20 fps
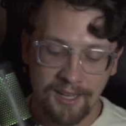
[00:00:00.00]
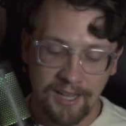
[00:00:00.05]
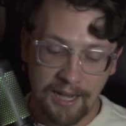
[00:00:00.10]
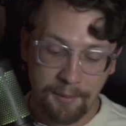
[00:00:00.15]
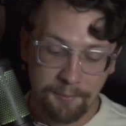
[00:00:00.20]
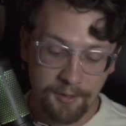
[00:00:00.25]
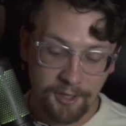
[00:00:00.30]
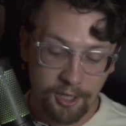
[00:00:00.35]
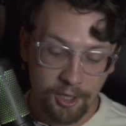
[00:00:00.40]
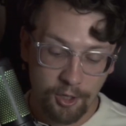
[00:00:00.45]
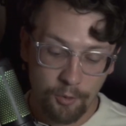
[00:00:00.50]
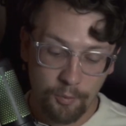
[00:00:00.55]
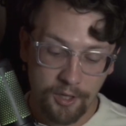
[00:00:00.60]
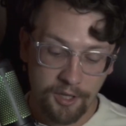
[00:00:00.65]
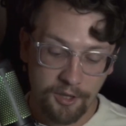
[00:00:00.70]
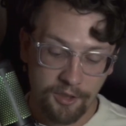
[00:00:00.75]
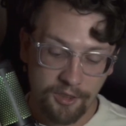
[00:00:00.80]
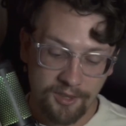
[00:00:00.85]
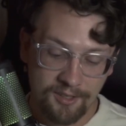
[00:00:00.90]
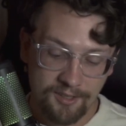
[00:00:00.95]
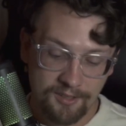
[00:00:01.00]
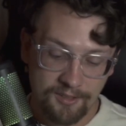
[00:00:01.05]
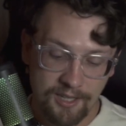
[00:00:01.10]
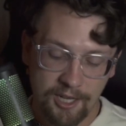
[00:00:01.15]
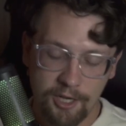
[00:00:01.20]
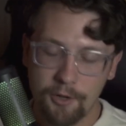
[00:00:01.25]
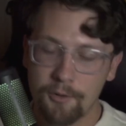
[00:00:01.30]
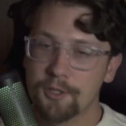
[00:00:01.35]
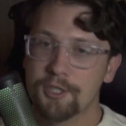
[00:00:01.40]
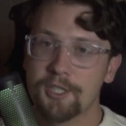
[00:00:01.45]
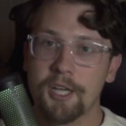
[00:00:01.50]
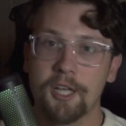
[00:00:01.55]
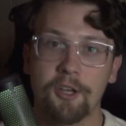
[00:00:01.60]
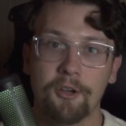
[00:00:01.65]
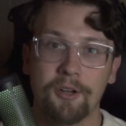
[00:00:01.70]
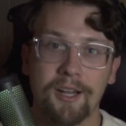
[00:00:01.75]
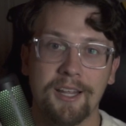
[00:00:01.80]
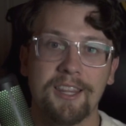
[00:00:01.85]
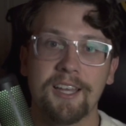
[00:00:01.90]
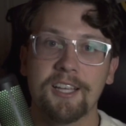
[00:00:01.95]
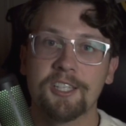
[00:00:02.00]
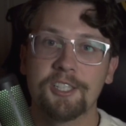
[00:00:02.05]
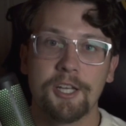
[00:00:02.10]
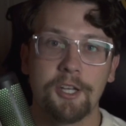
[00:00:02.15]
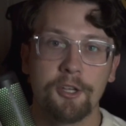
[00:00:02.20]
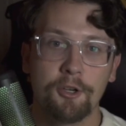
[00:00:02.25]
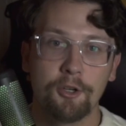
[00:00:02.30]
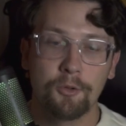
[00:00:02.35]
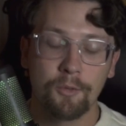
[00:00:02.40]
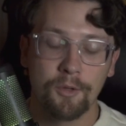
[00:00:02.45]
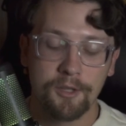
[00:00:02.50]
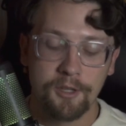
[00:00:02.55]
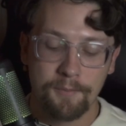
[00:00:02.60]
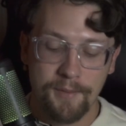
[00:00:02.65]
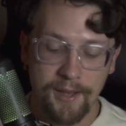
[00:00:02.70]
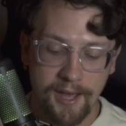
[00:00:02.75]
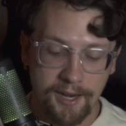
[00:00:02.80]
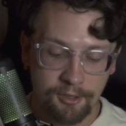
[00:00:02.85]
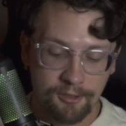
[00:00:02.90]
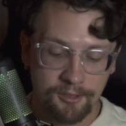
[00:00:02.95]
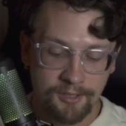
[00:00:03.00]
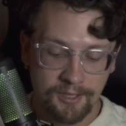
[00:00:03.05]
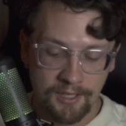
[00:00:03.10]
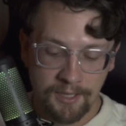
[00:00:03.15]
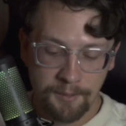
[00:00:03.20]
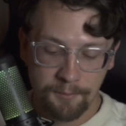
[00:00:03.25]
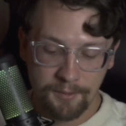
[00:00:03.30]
I'll go with Sengun. I think Sengun won the battle.